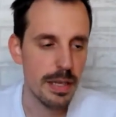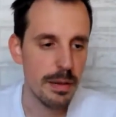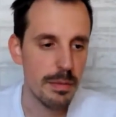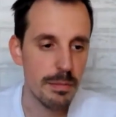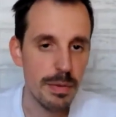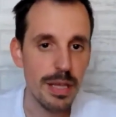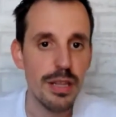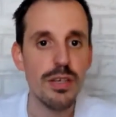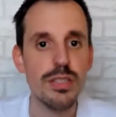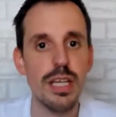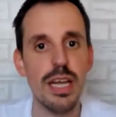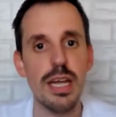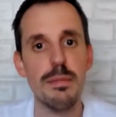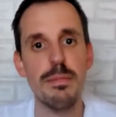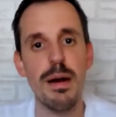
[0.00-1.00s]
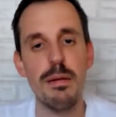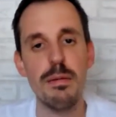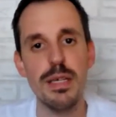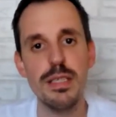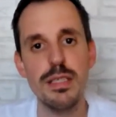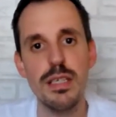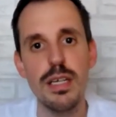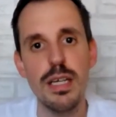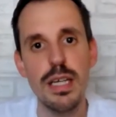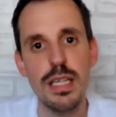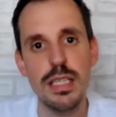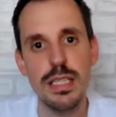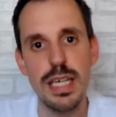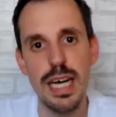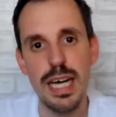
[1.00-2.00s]
videos that I publish,
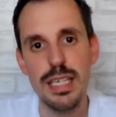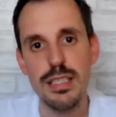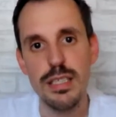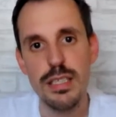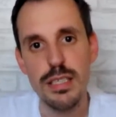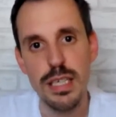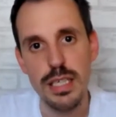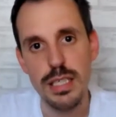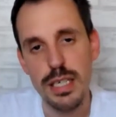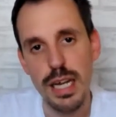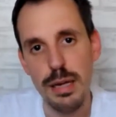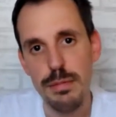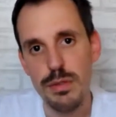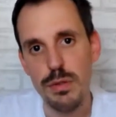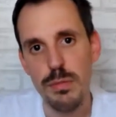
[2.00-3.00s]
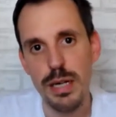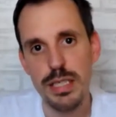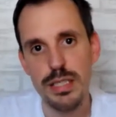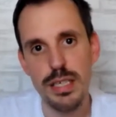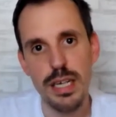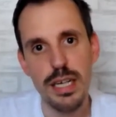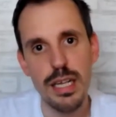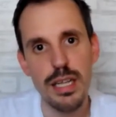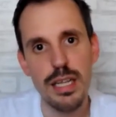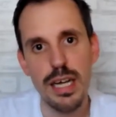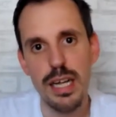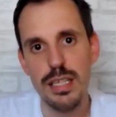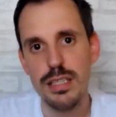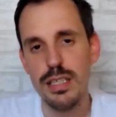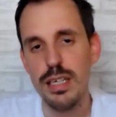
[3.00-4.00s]
just subscribe to my channel.
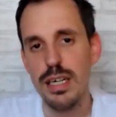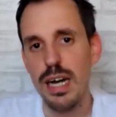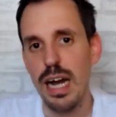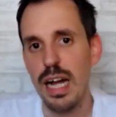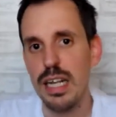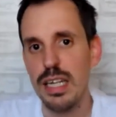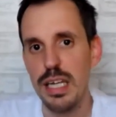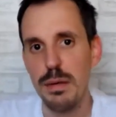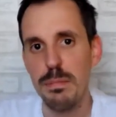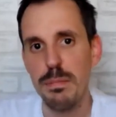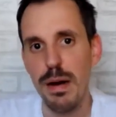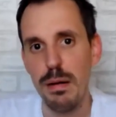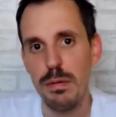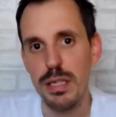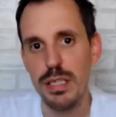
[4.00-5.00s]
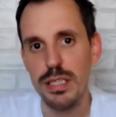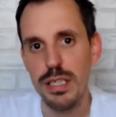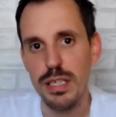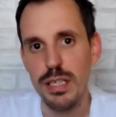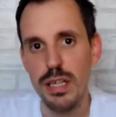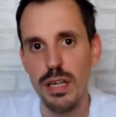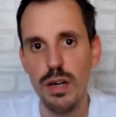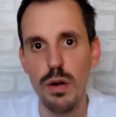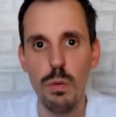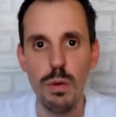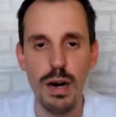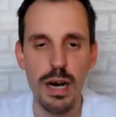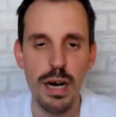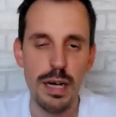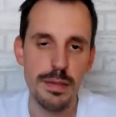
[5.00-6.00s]
That I'll keep publishing
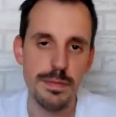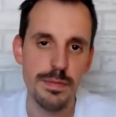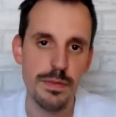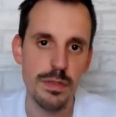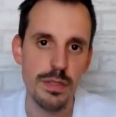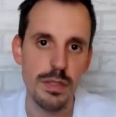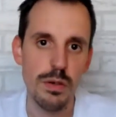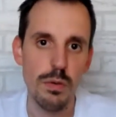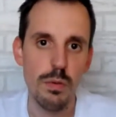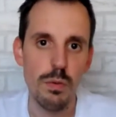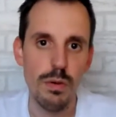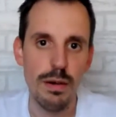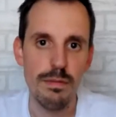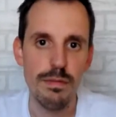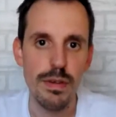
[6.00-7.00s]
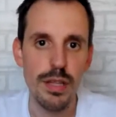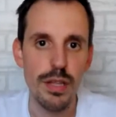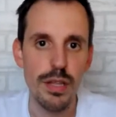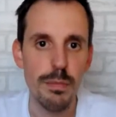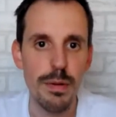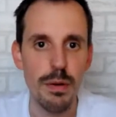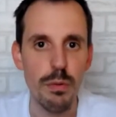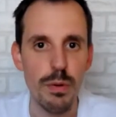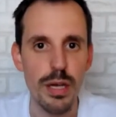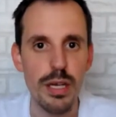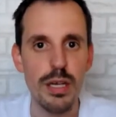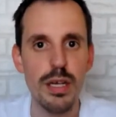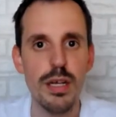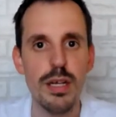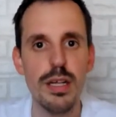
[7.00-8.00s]
one video per week,
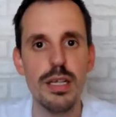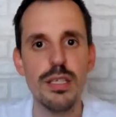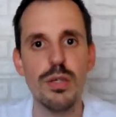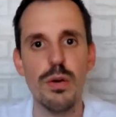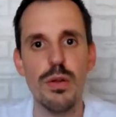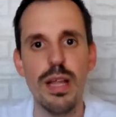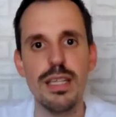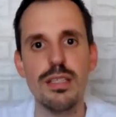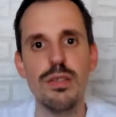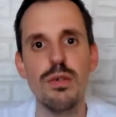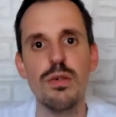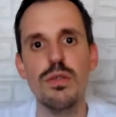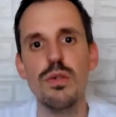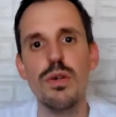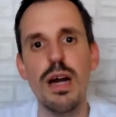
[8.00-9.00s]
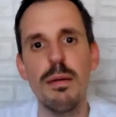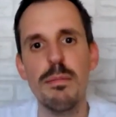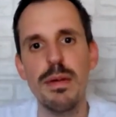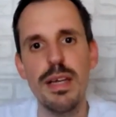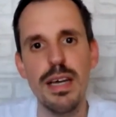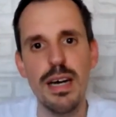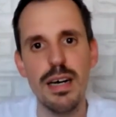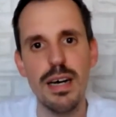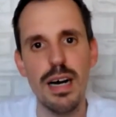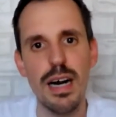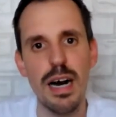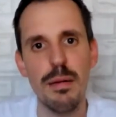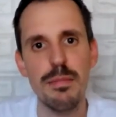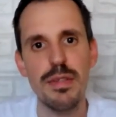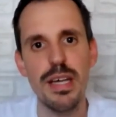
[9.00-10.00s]
so that you can be
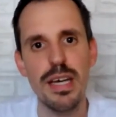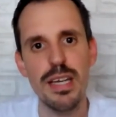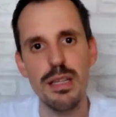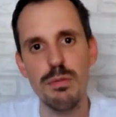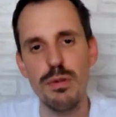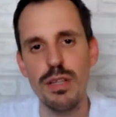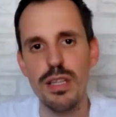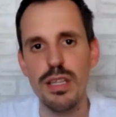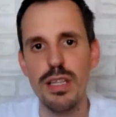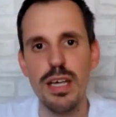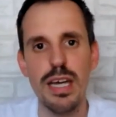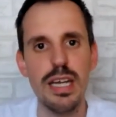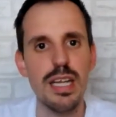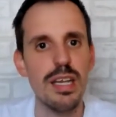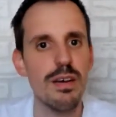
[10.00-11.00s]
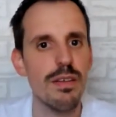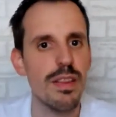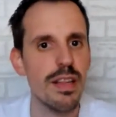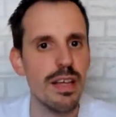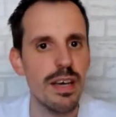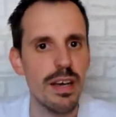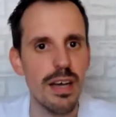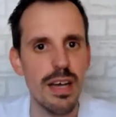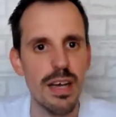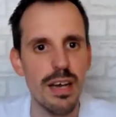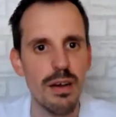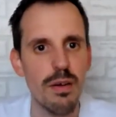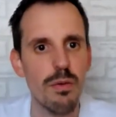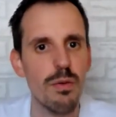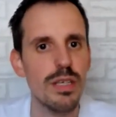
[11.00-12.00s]
updated with any of the
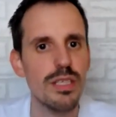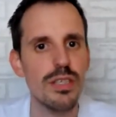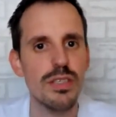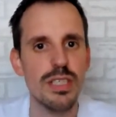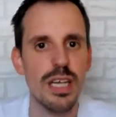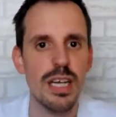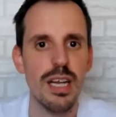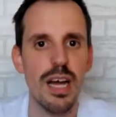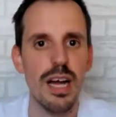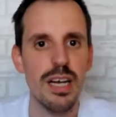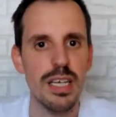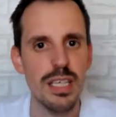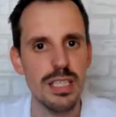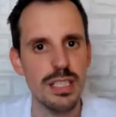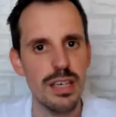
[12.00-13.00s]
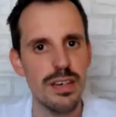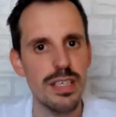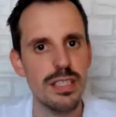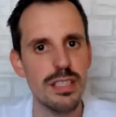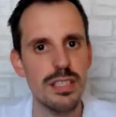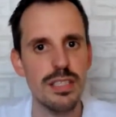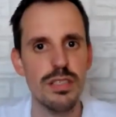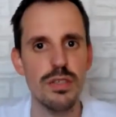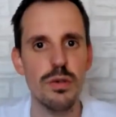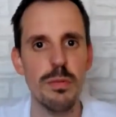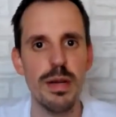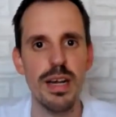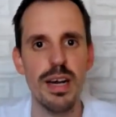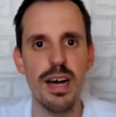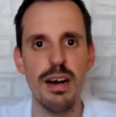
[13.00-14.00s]
questions or interests you
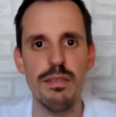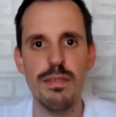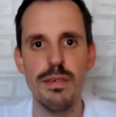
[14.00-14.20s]
may have.